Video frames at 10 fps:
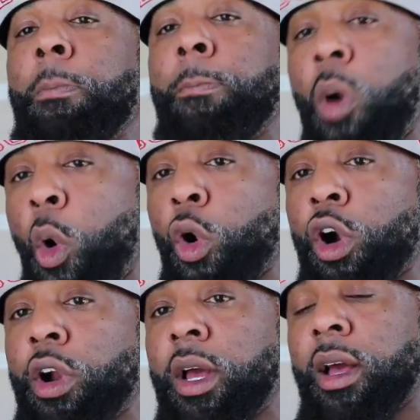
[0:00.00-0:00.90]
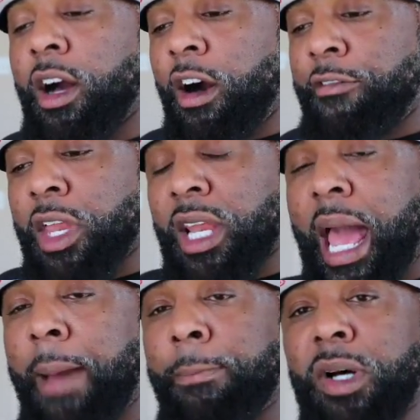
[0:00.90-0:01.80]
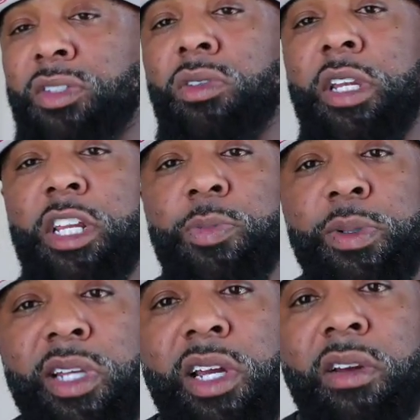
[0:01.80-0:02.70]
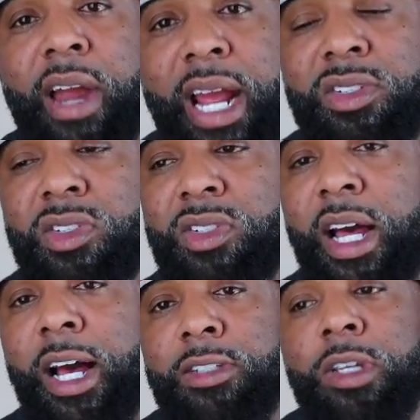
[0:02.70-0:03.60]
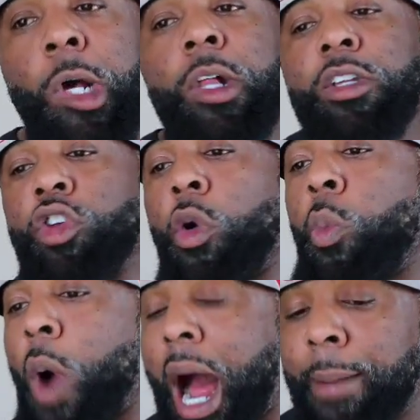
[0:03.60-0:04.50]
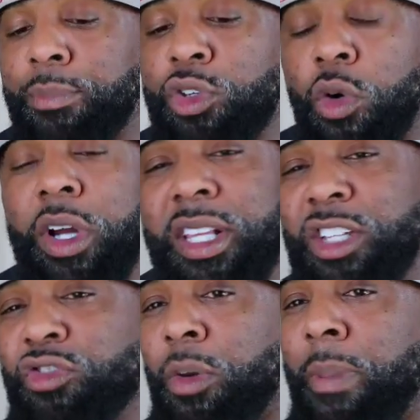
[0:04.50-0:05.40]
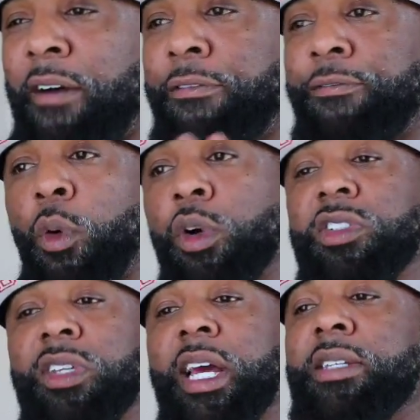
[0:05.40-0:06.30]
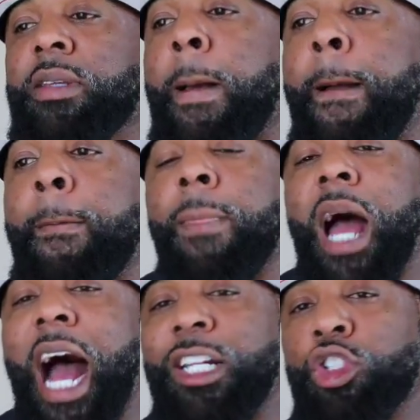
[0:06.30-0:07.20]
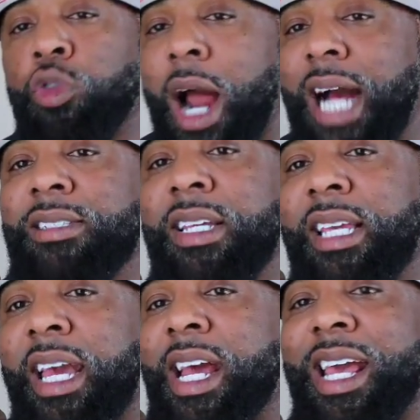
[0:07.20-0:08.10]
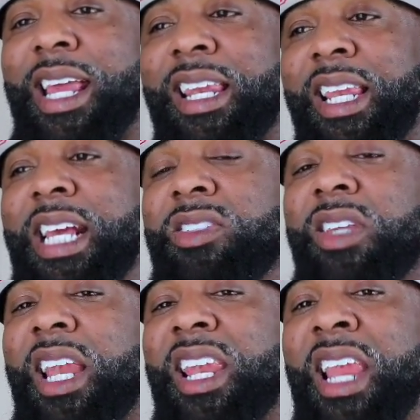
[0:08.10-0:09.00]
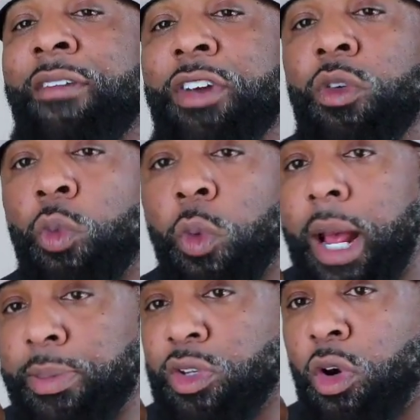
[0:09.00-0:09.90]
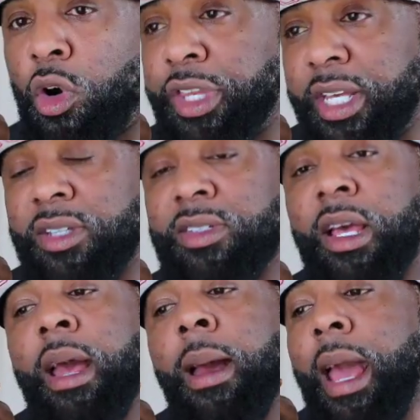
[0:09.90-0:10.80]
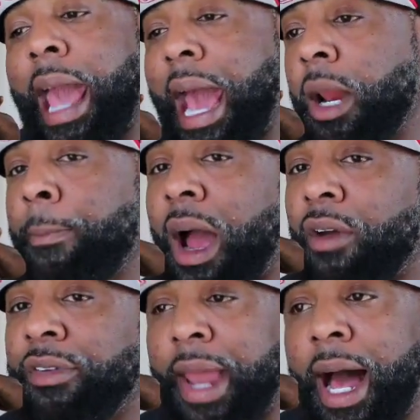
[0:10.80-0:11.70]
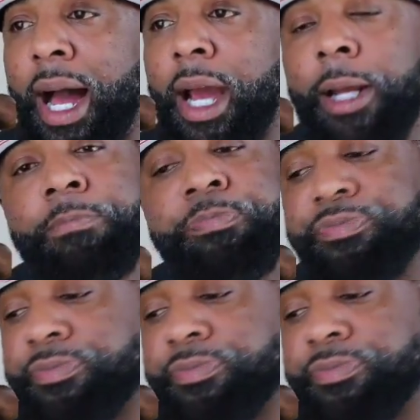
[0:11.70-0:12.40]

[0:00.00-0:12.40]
more of the lat muscle in this particular exercise. So I'm doing this for about 4 sets. I try to get at least 11 reps on this. At about 9,